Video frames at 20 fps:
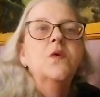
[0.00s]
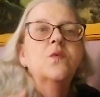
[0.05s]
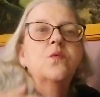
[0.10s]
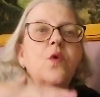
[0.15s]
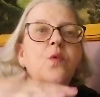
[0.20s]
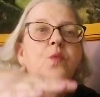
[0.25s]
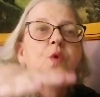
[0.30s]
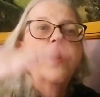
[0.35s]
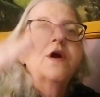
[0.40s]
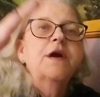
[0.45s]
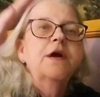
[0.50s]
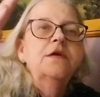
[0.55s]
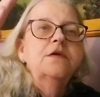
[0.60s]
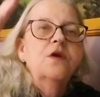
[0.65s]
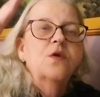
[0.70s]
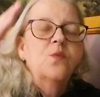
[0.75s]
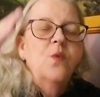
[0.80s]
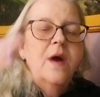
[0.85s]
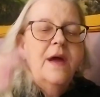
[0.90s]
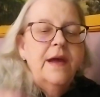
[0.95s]
We're working
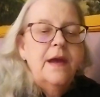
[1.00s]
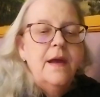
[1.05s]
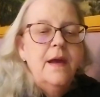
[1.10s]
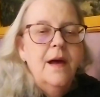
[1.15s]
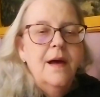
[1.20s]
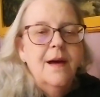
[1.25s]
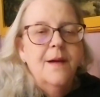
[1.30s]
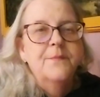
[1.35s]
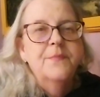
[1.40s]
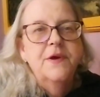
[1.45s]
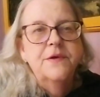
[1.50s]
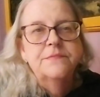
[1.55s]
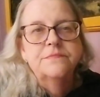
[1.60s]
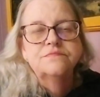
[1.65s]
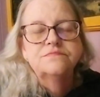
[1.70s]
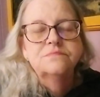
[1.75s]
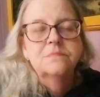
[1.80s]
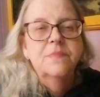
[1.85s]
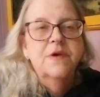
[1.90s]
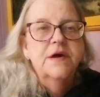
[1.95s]
our way up.
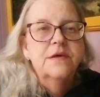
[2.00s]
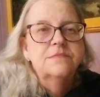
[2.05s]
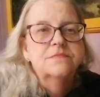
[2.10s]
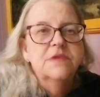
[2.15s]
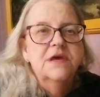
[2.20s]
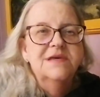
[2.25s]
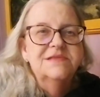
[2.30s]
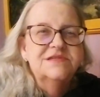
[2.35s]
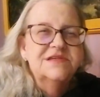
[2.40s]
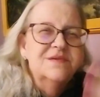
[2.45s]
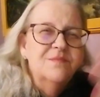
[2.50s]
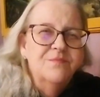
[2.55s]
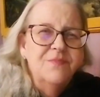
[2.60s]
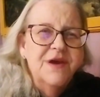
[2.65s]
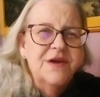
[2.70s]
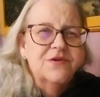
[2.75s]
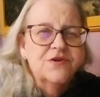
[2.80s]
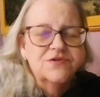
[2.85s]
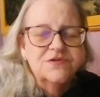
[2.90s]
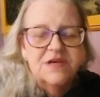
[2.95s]
But it's some
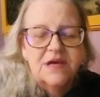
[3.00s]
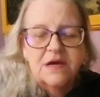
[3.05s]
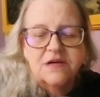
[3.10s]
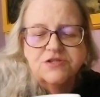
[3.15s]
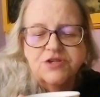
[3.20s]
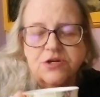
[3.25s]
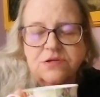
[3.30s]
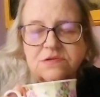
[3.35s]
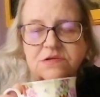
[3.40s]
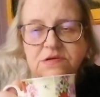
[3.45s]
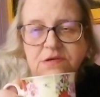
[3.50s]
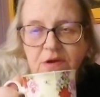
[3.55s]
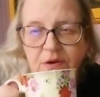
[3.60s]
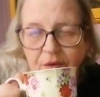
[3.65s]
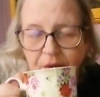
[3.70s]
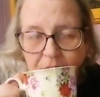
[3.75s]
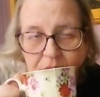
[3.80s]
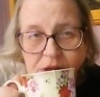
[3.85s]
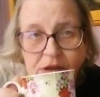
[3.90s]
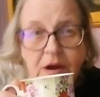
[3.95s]
bigger sections.
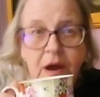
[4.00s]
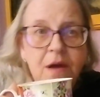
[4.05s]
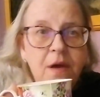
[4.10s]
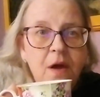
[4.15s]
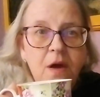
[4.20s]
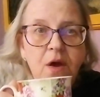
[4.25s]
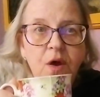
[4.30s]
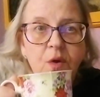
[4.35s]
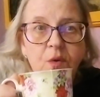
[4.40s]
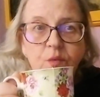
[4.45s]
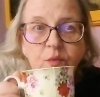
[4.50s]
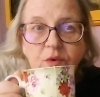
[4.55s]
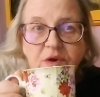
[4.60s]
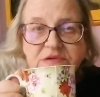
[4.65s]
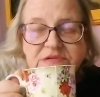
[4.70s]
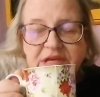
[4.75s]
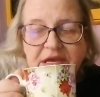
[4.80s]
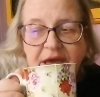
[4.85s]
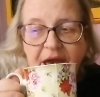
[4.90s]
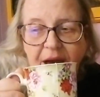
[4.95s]
So, we'll
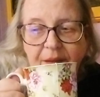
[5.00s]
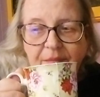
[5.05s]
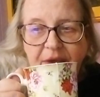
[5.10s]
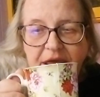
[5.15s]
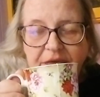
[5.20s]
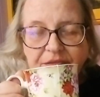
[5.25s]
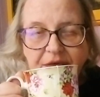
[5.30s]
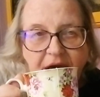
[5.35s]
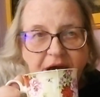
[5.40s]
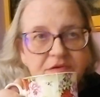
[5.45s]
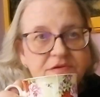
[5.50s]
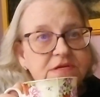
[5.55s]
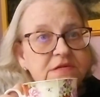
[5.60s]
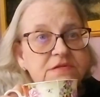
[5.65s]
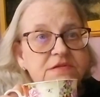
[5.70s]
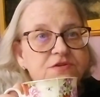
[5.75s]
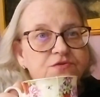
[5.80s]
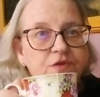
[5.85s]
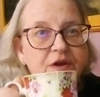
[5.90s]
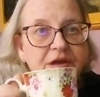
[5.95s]
see how many
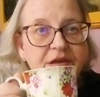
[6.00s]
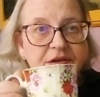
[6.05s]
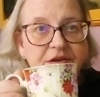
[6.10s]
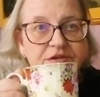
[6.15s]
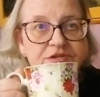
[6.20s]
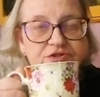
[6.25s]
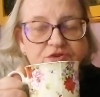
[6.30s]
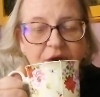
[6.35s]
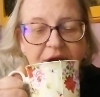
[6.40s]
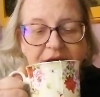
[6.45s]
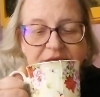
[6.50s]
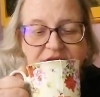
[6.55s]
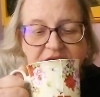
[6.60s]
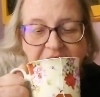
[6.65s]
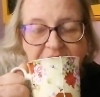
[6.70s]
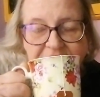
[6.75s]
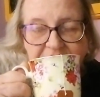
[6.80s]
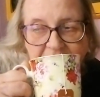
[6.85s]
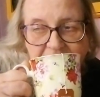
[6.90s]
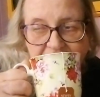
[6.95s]
thousand strands
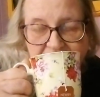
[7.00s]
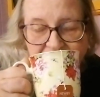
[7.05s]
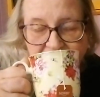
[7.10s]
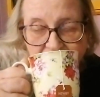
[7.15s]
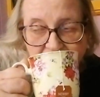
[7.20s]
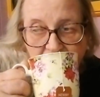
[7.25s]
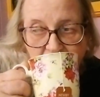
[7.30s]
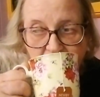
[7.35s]
that takes.